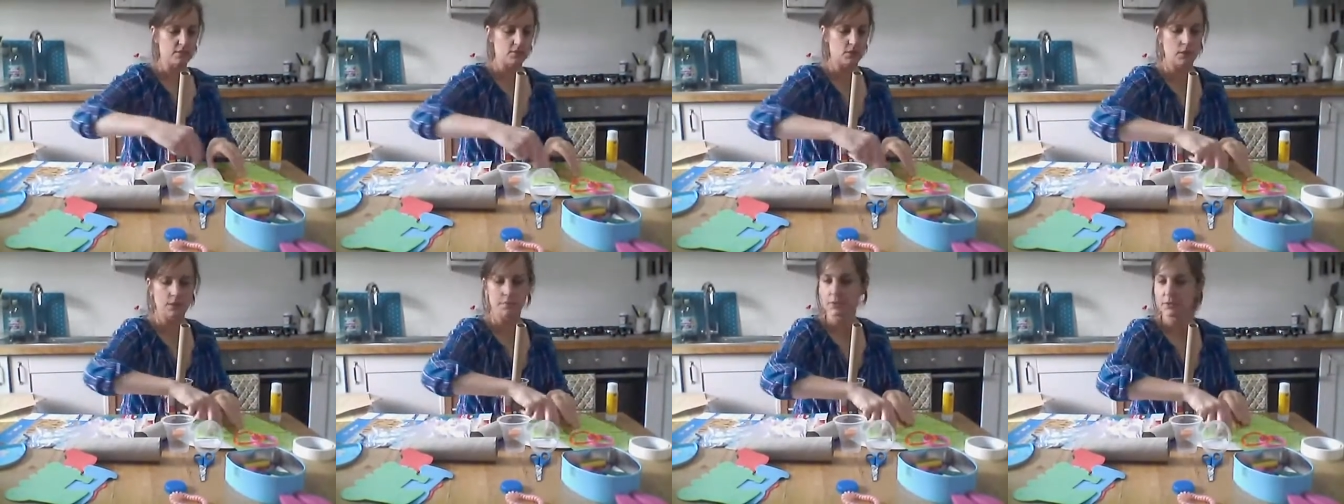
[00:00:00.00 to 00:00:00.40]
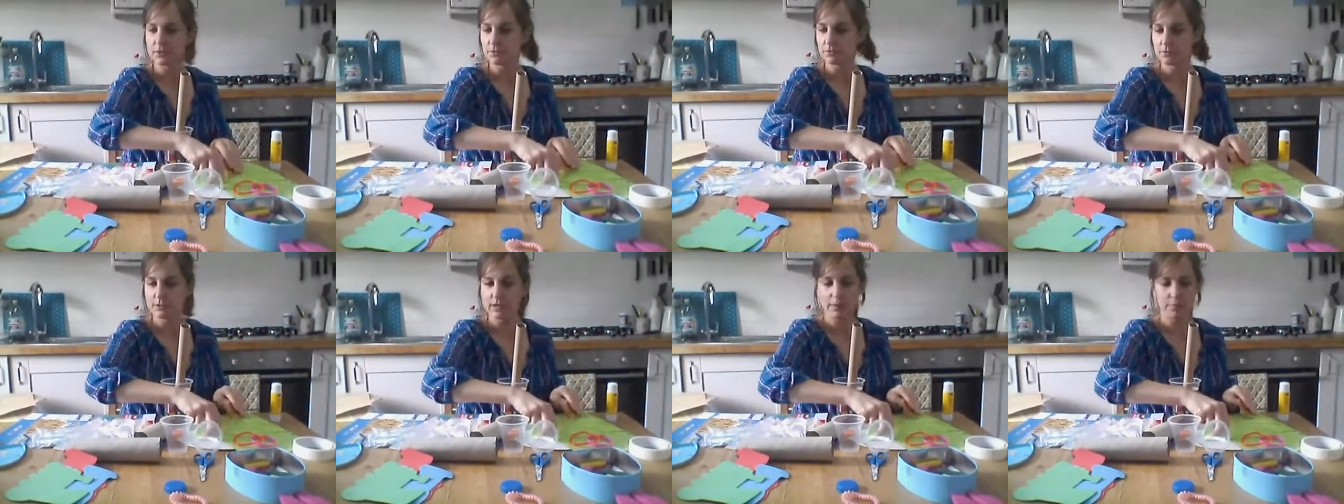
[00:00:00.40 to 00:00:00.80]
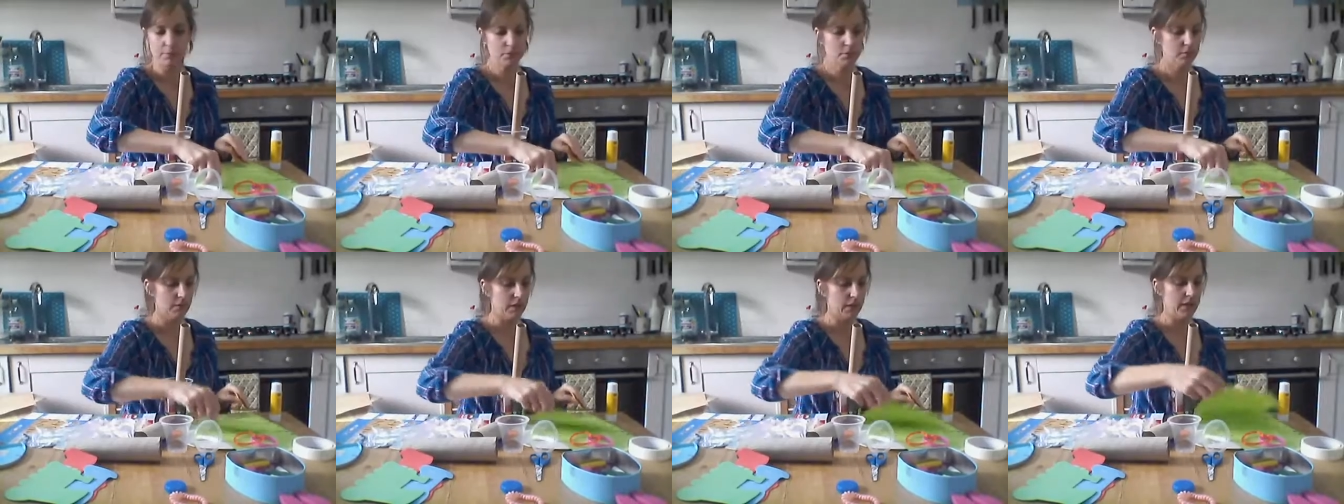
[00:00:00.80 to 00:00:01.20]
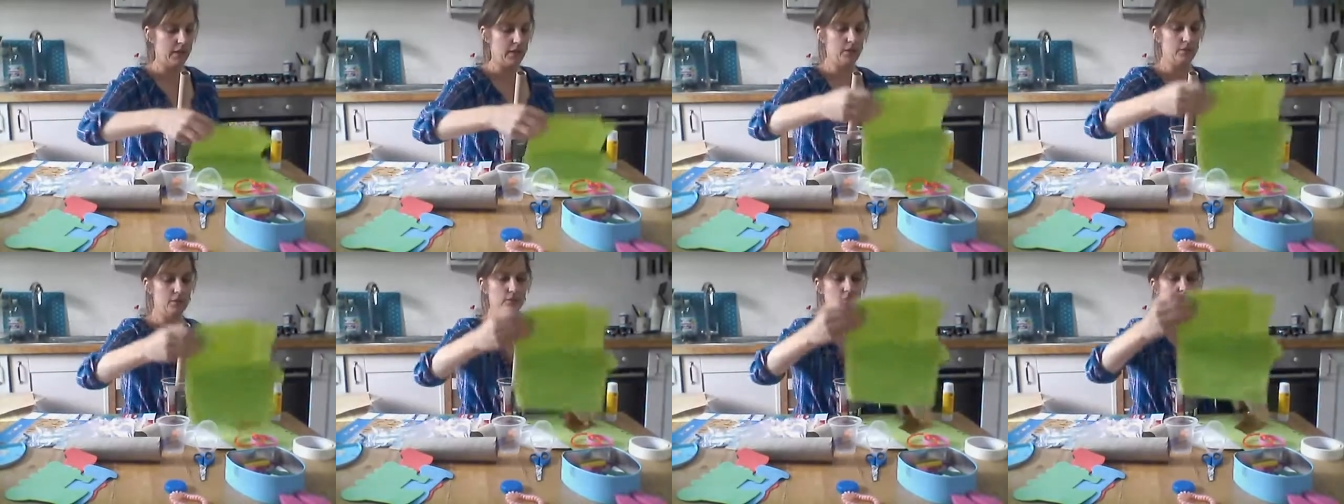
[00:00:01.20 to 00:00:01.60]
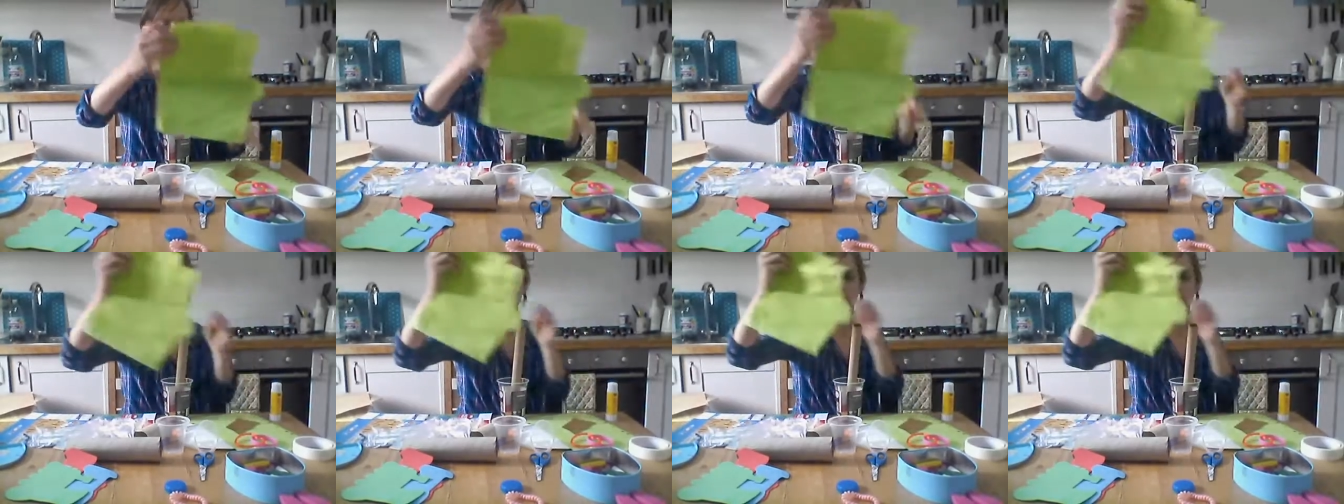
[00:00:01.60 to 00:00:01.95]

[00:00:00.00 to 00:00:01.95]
So I'm going to wrap around